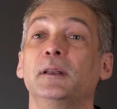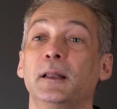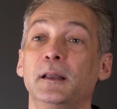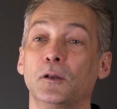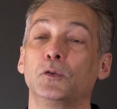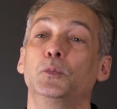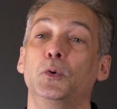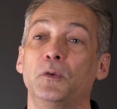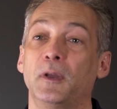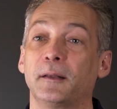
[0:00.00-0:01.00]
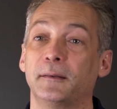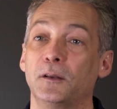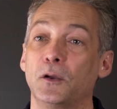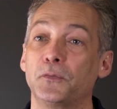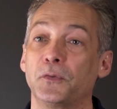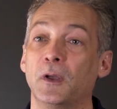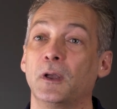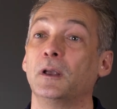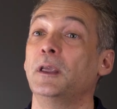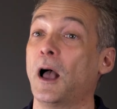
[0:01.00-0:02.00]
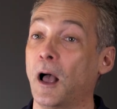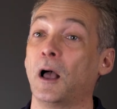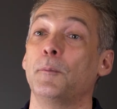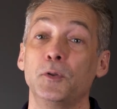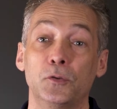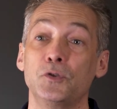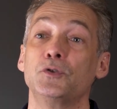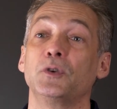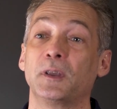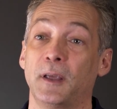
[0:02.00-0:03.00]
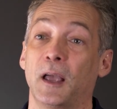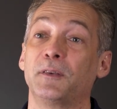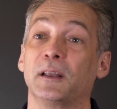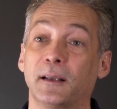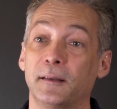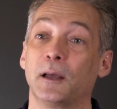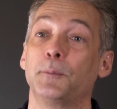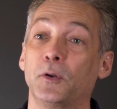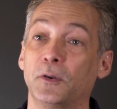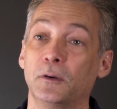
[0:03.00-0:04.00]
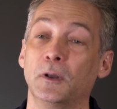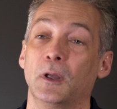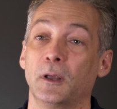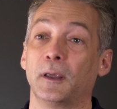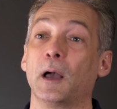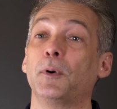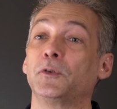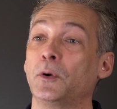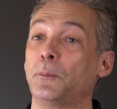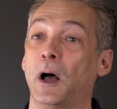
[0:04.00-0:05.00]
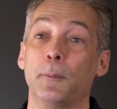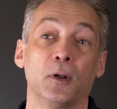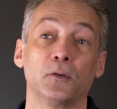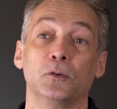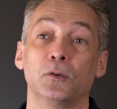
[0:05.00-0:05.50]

In this year's WRC, there's a new mode, which is really big and highly anticipated by the community.